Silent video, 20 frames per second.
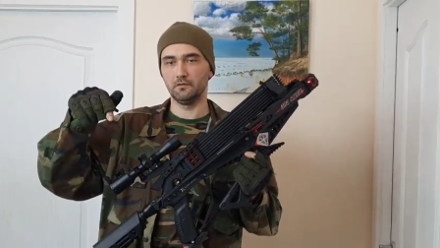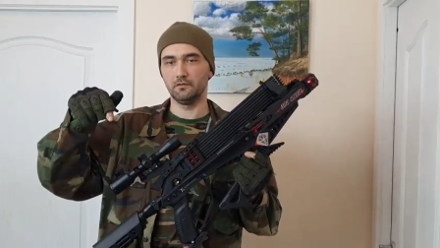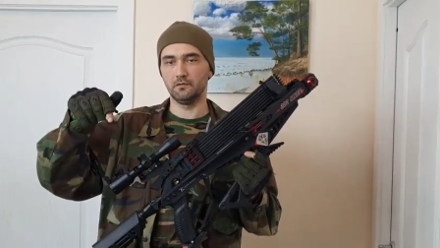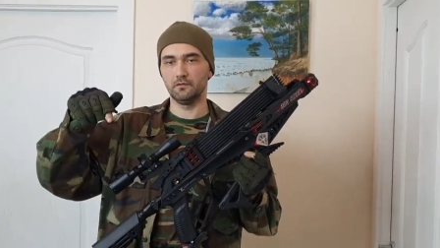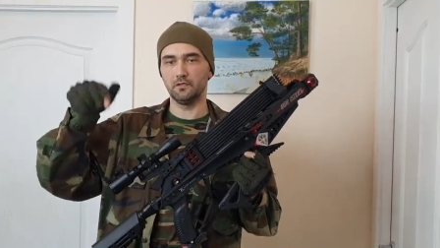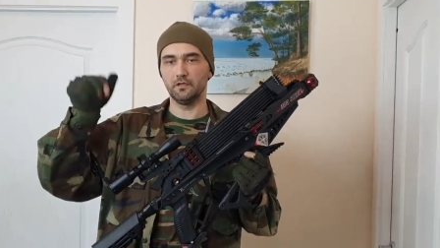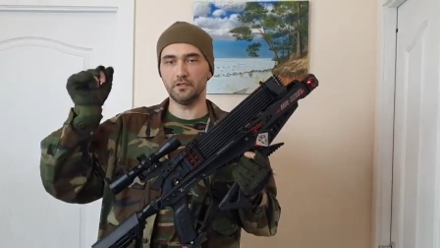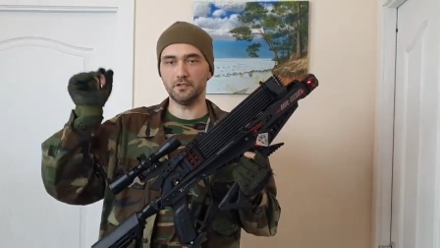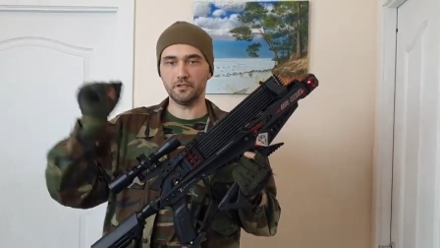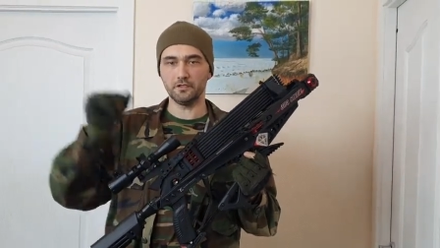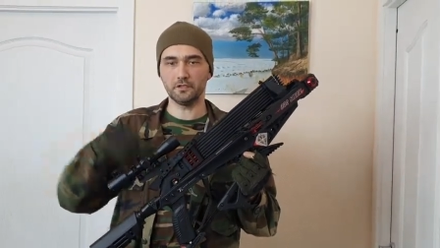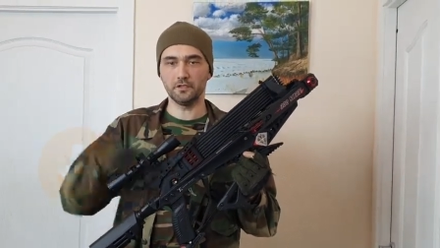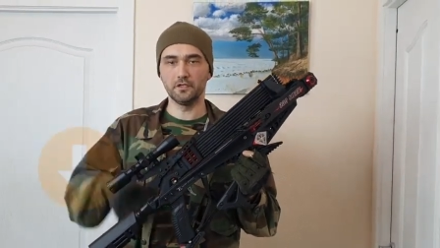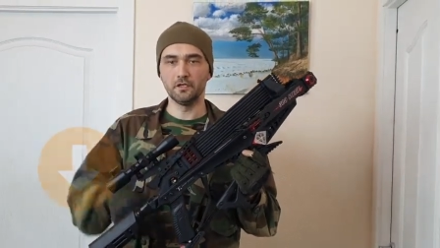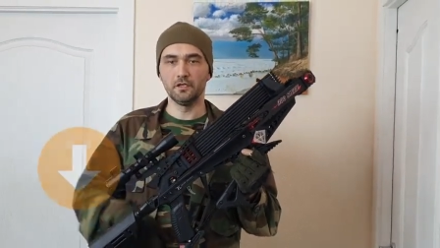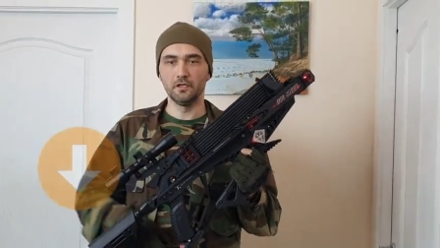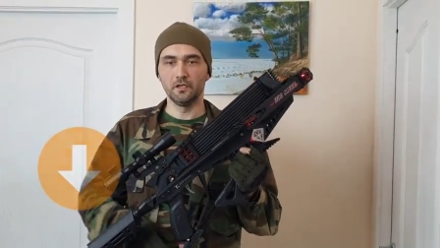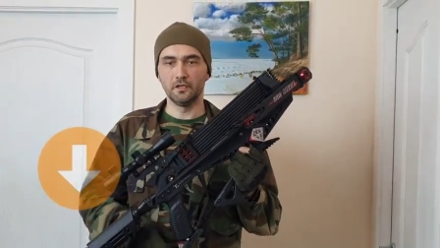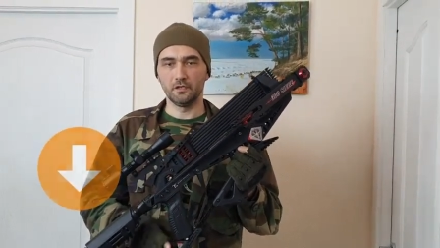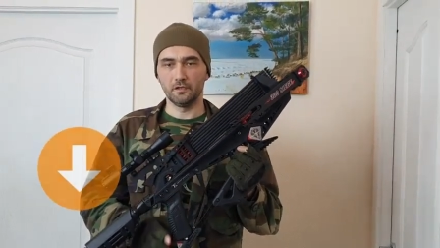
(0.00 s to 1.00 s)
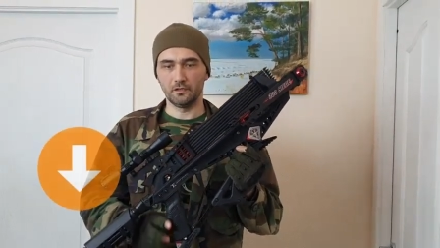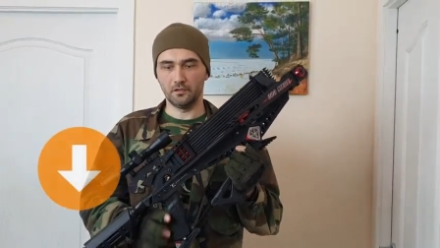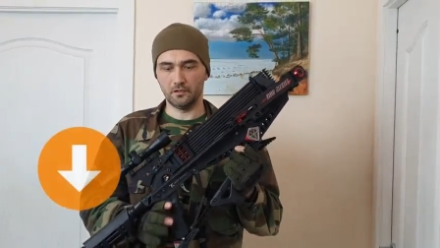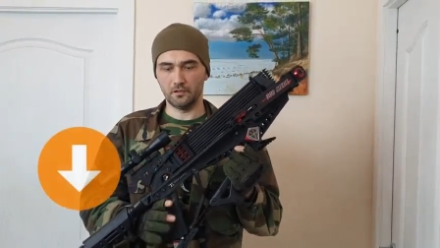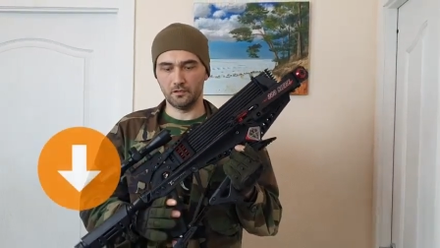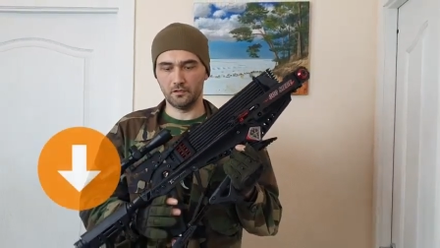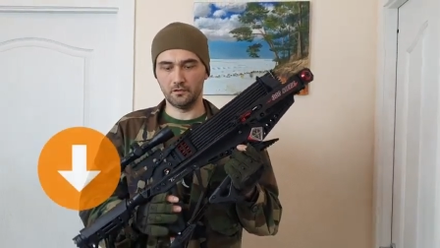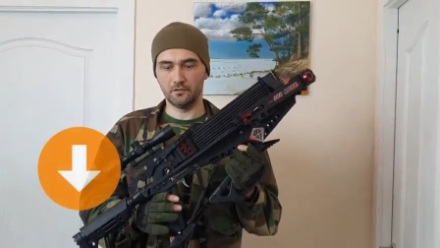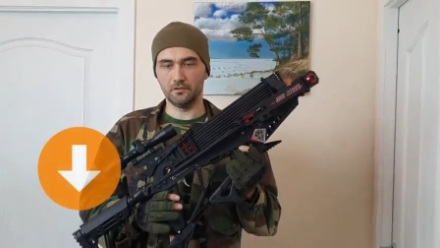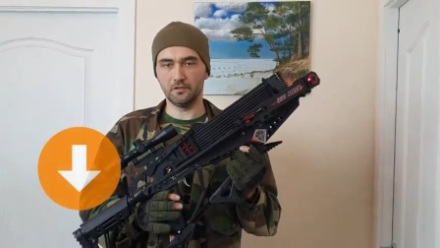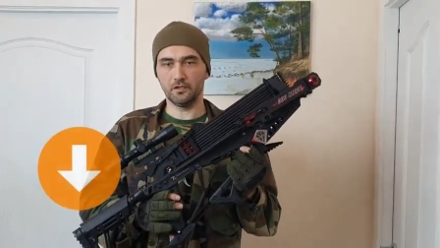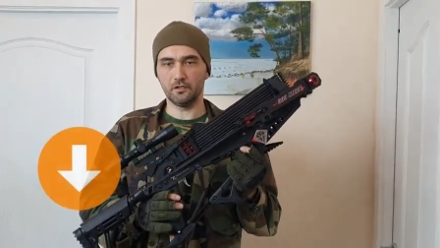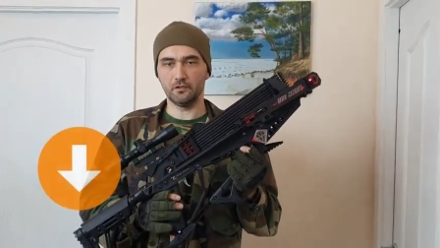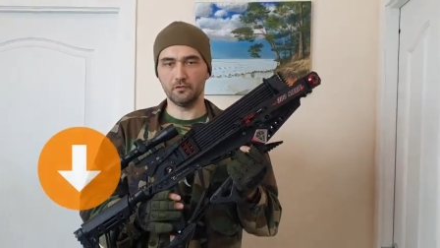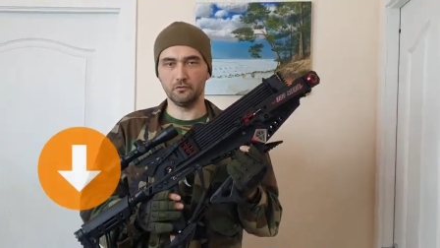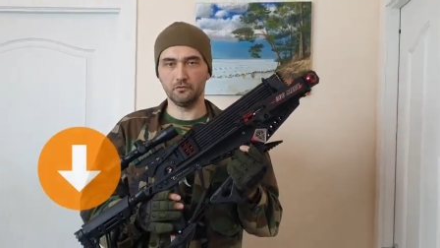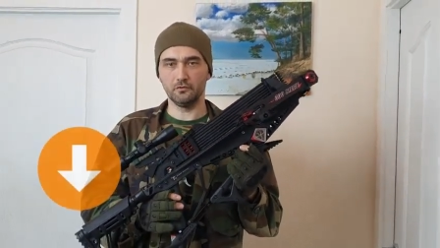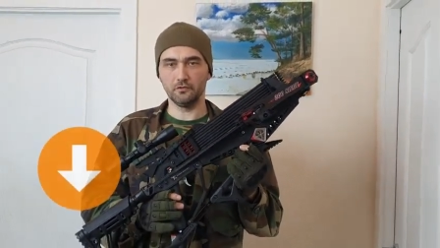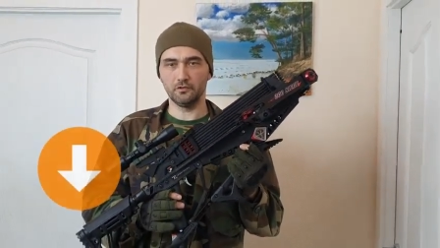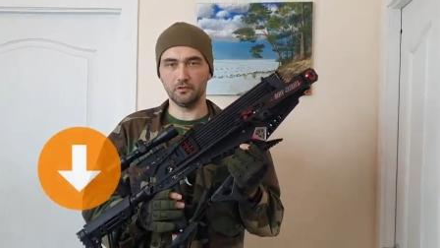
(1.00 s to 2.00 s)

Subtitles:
link down